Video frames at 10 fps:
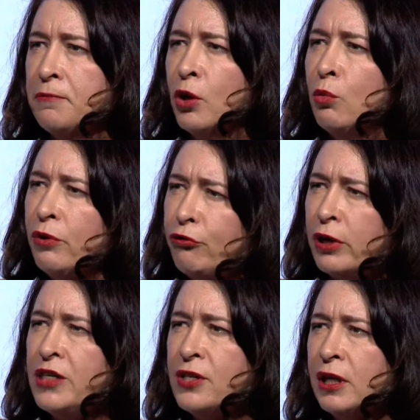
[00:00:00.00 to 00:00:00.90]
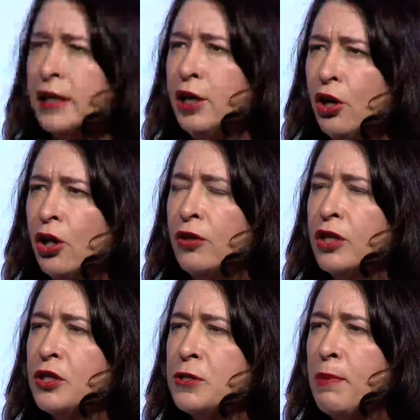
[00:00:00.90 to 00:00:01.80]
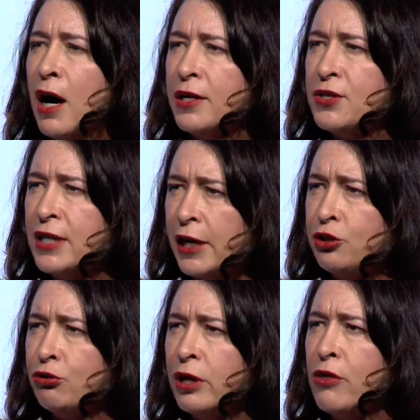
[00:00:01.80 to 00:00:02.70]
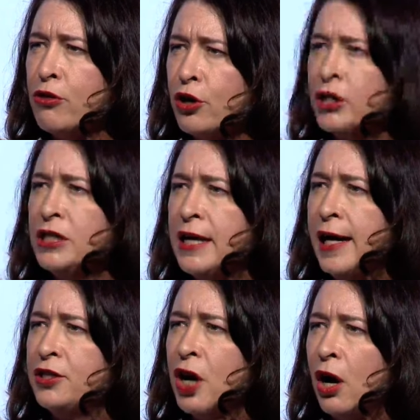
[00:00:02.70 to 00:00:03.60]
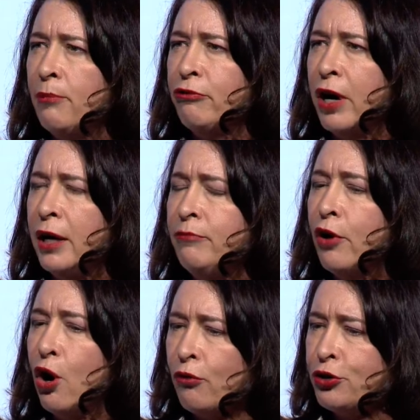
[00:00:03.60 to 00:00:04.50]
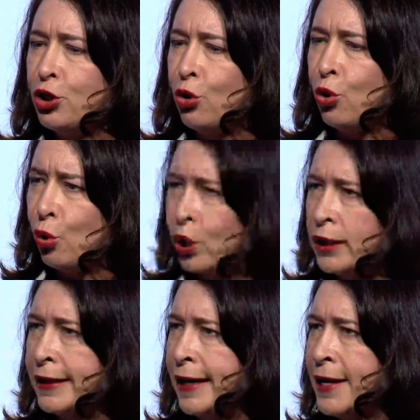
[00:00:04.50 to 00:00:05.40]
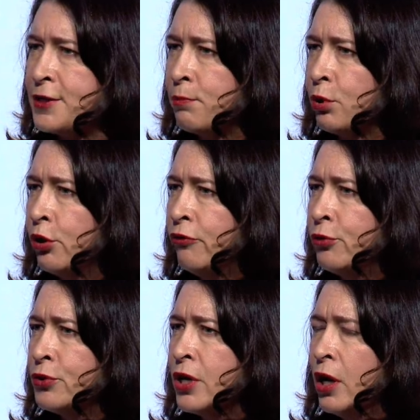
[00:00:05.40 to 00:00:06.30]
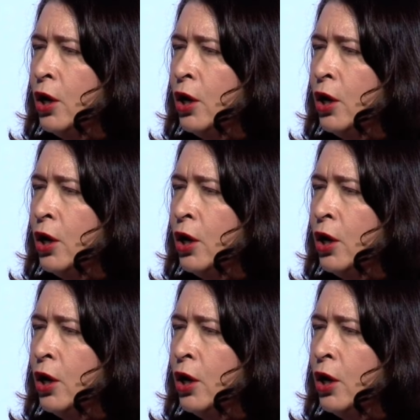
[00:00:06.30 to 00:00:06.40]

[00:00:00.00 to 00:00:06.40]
We've recently heard that despite a statutory 30-day timeframe for offshore oil and gas approvals,